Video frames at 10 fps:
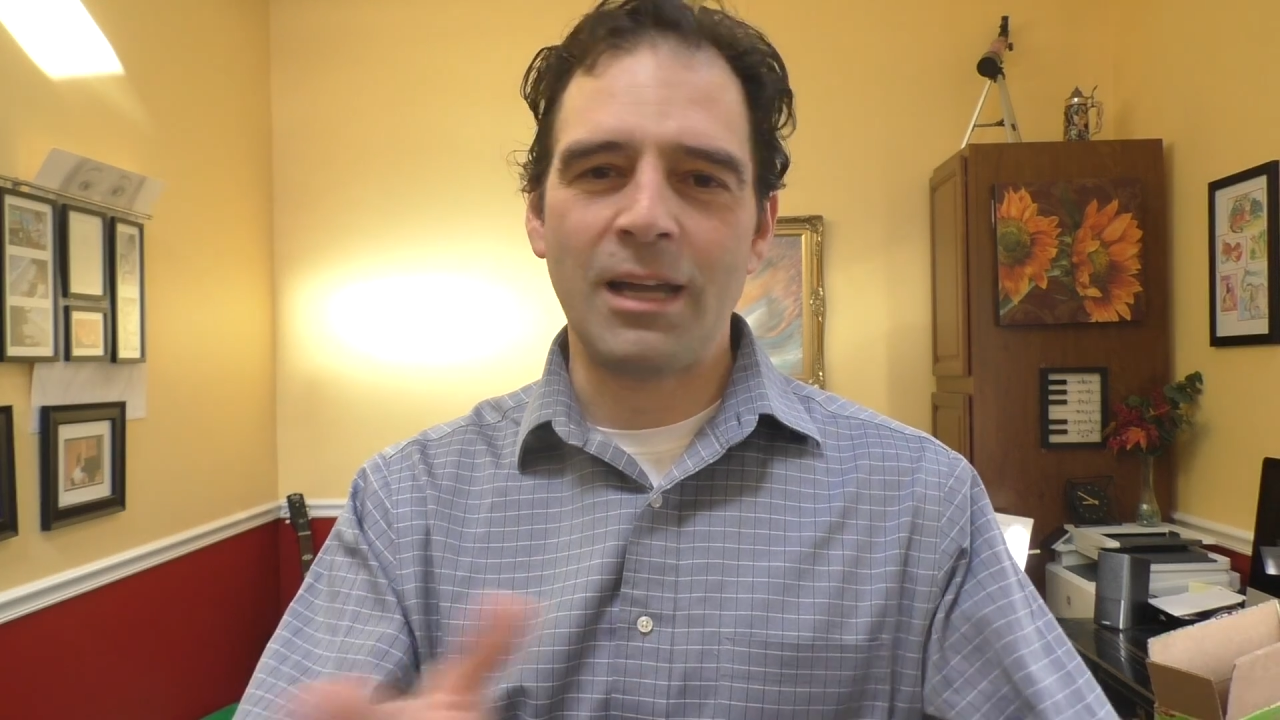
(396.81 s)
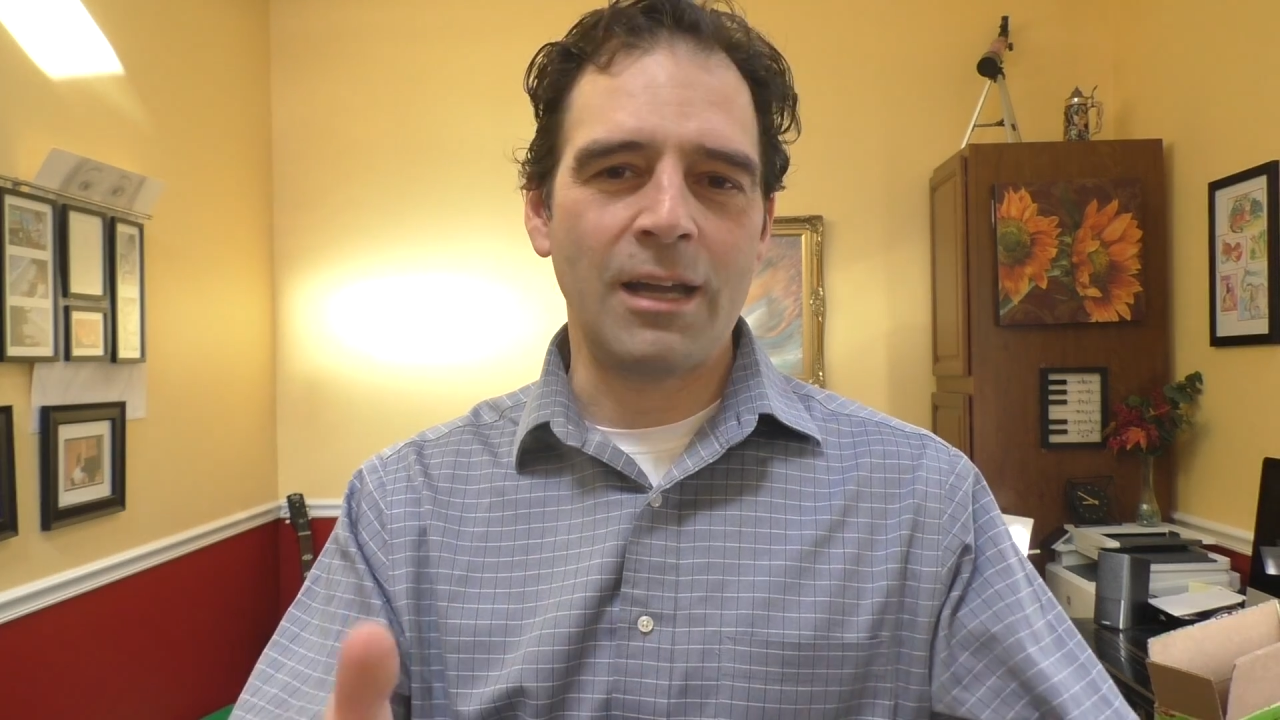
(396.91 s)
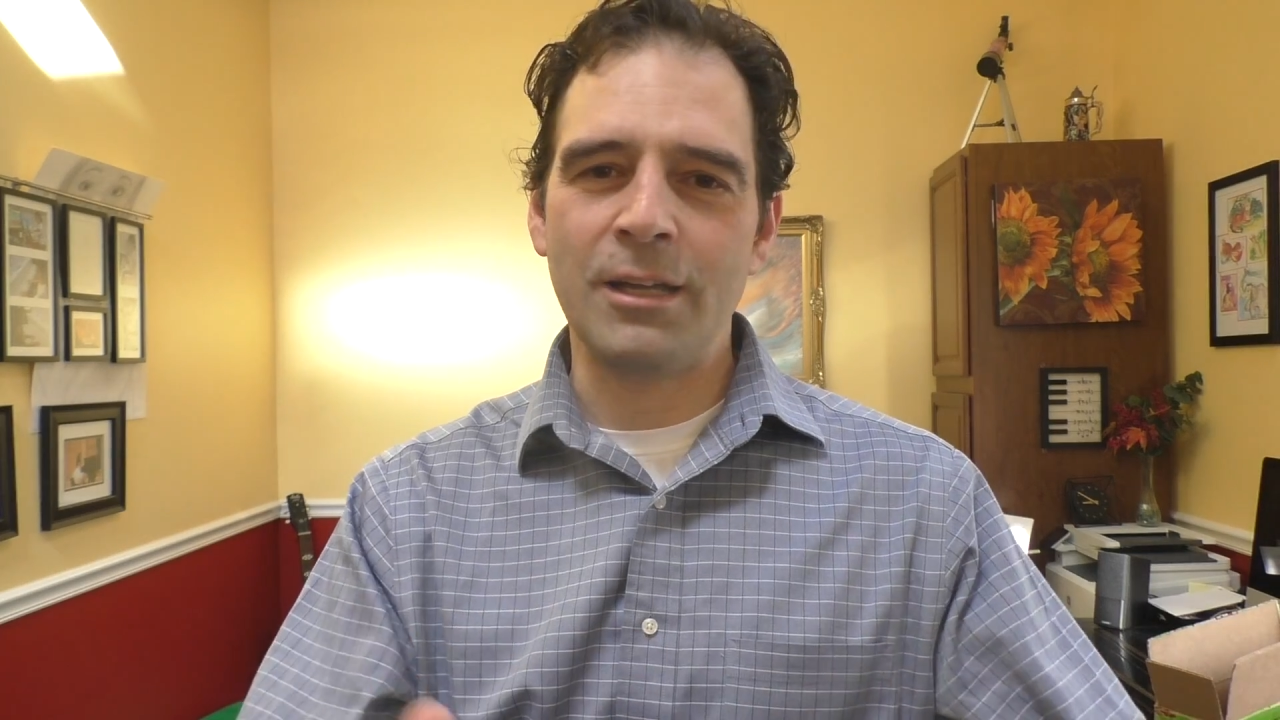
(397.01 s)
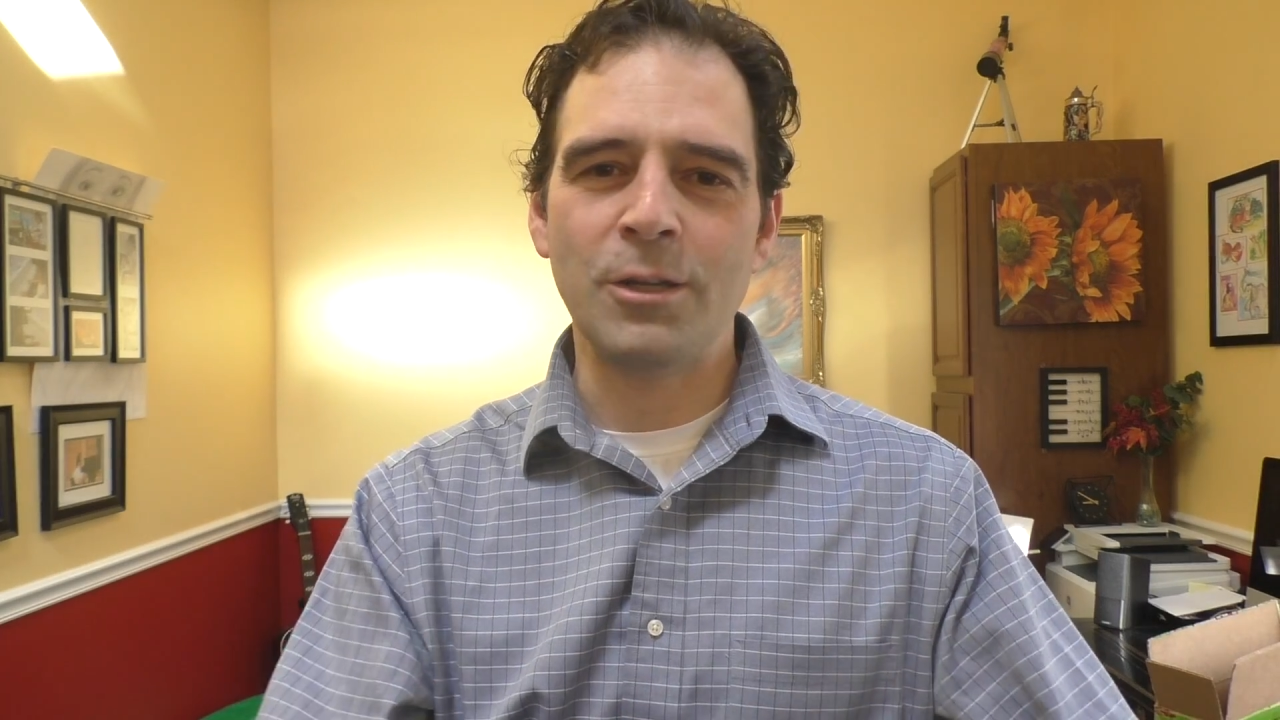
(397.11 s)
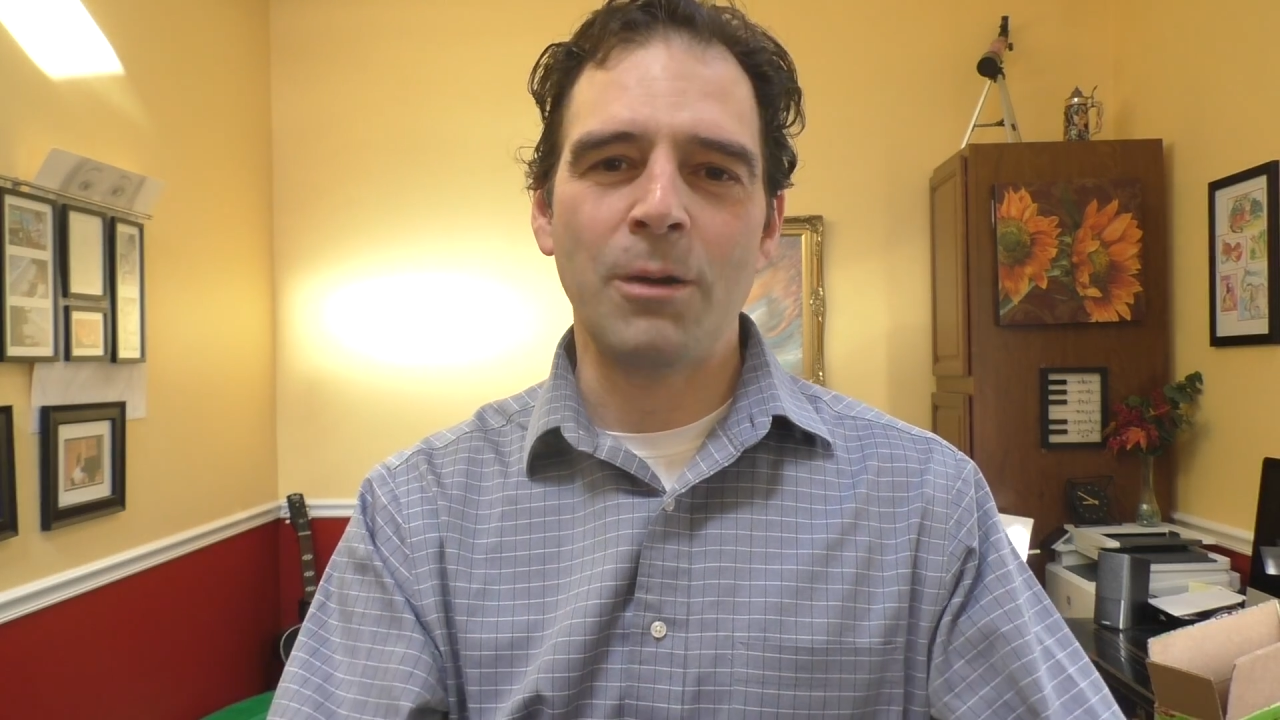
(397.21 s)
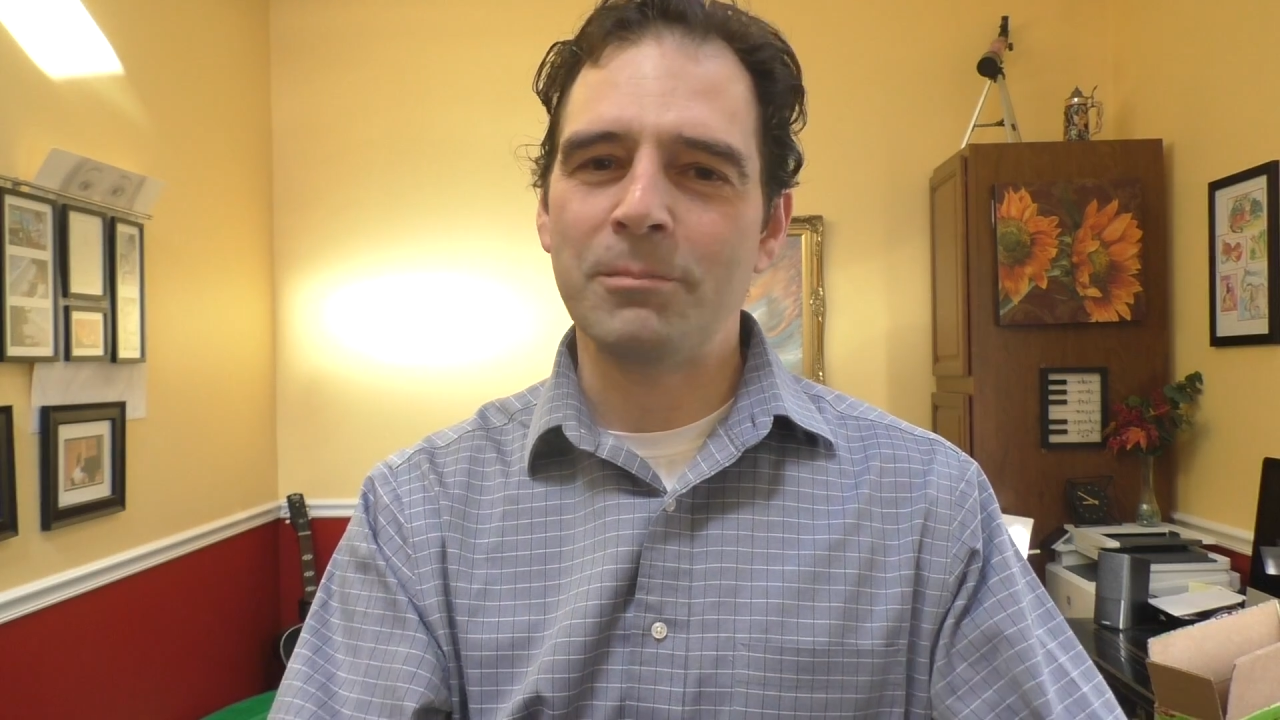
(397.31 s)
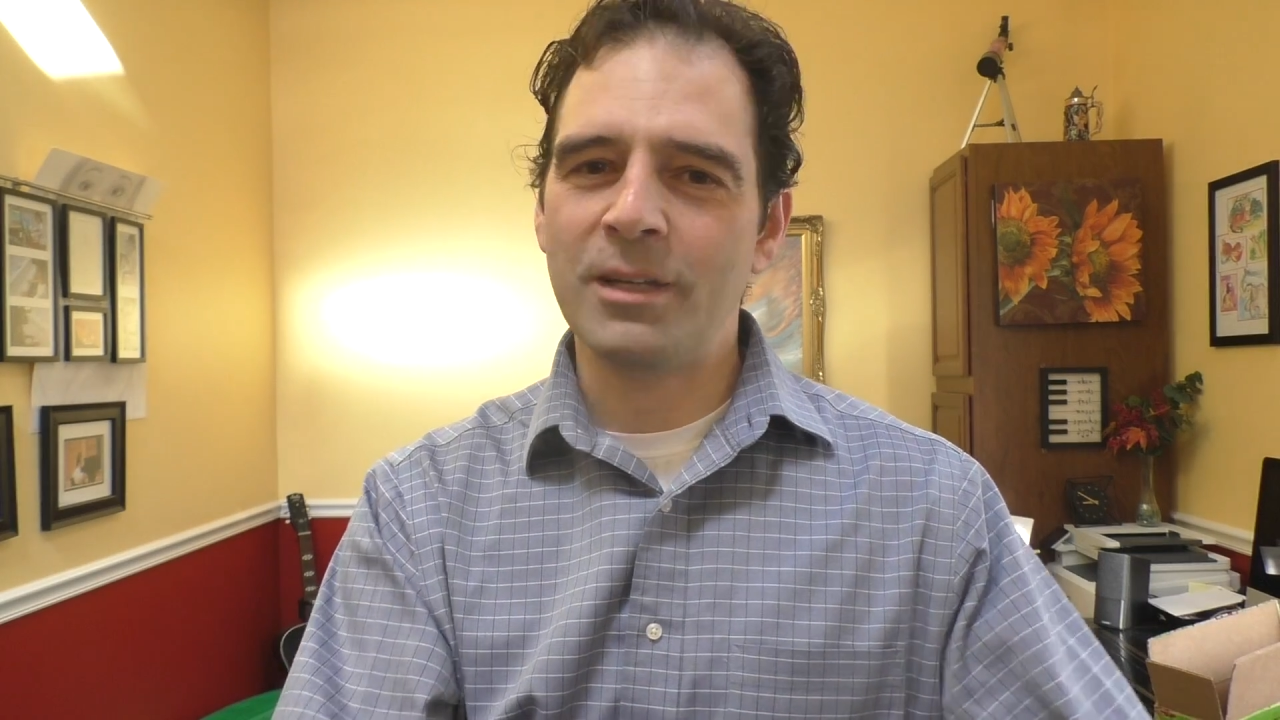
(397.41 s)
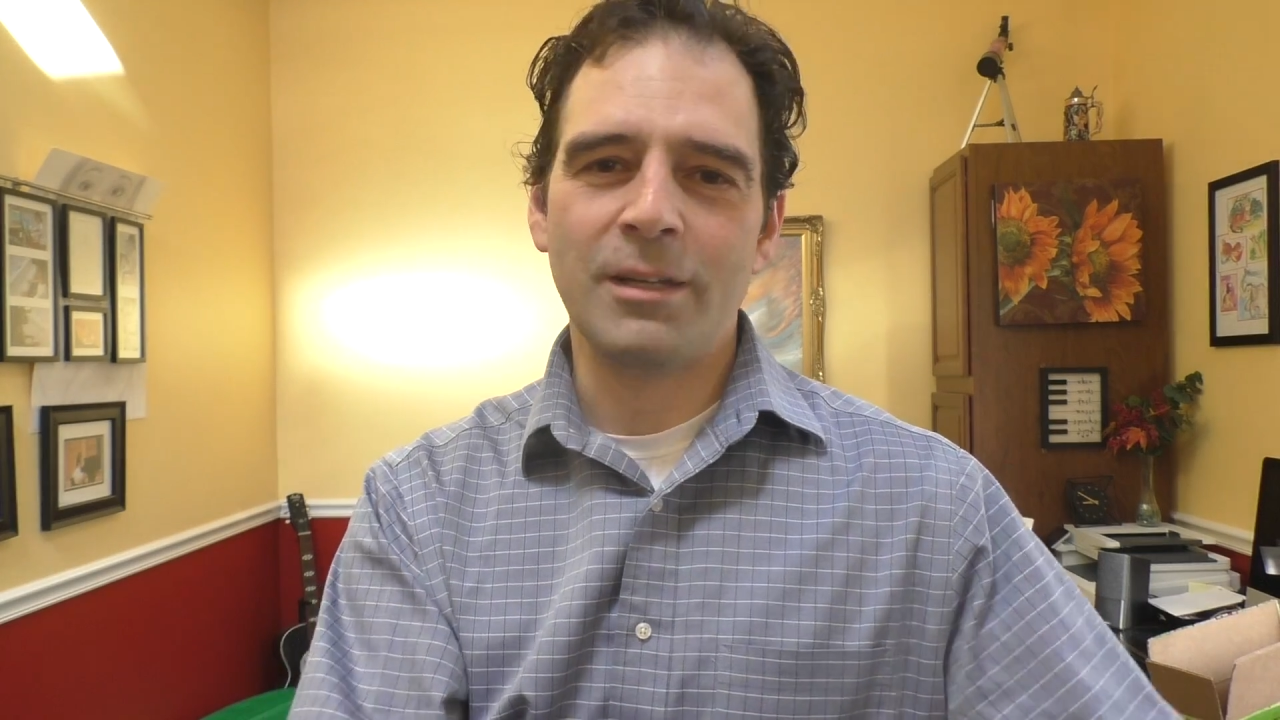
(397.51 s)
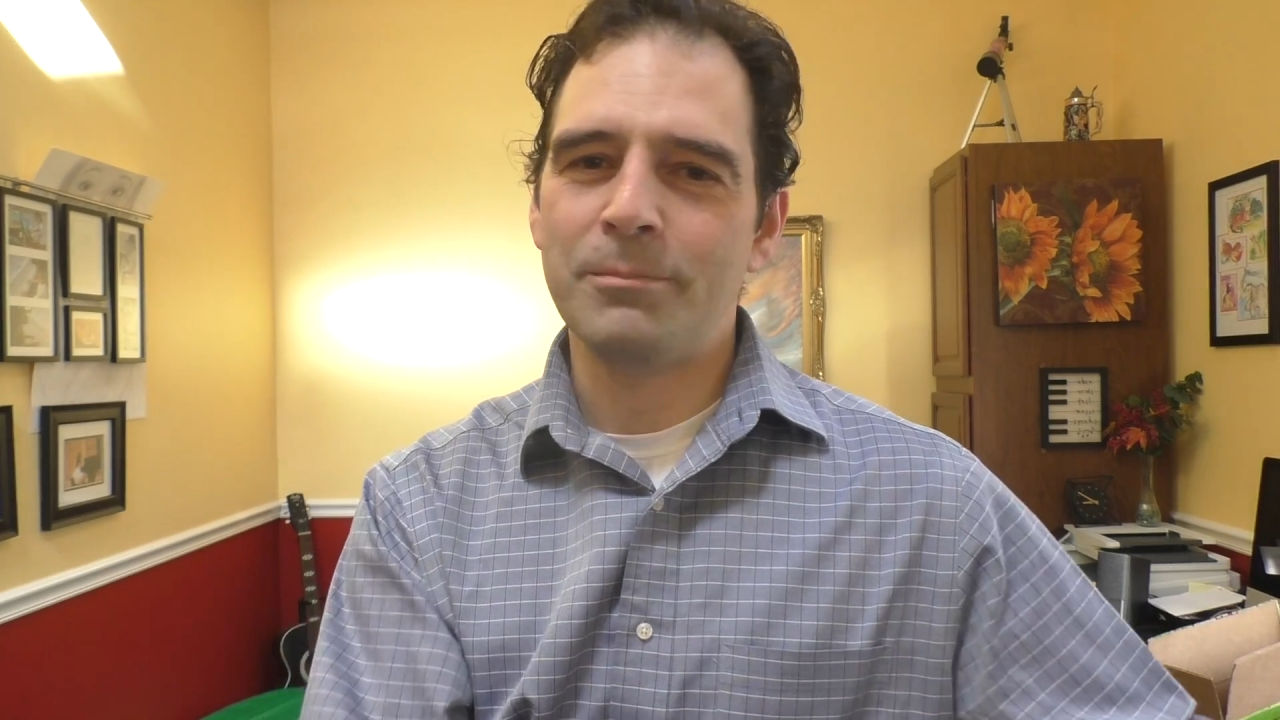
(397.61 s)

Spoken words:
I know I'm going